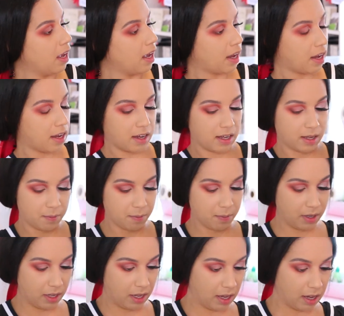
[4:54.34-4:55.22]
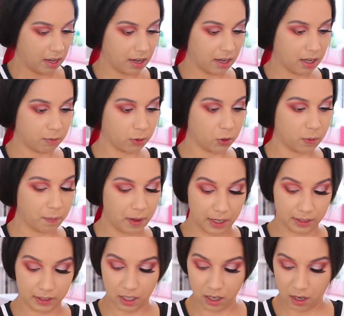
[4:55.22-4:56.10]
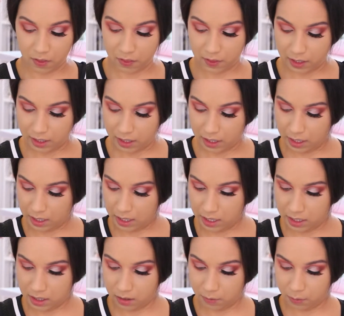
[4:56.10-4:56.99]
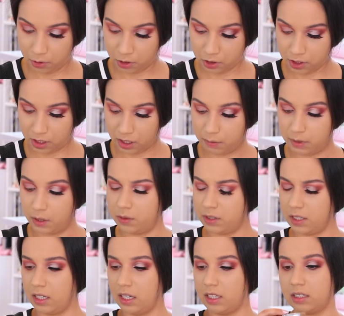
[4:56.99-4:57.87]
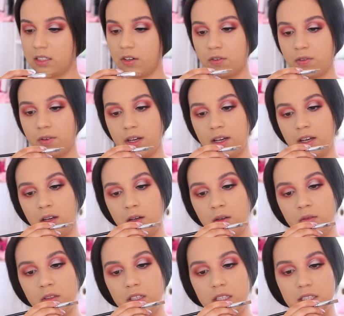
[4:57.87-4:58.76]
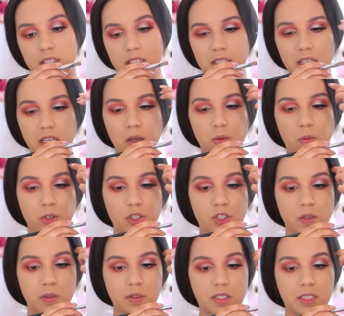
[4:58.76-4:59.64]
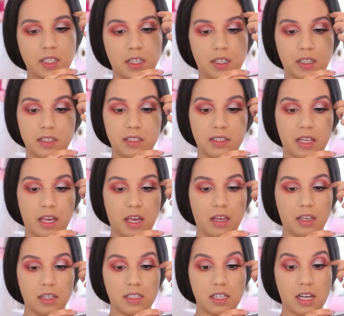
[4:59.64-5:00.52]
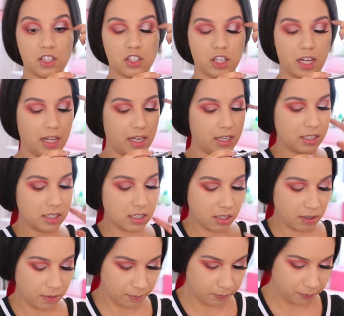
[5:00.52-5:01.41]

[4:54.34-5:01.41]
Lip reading: And we're going to pat that on the lid, and the brush I'm using is a Crown C126 8.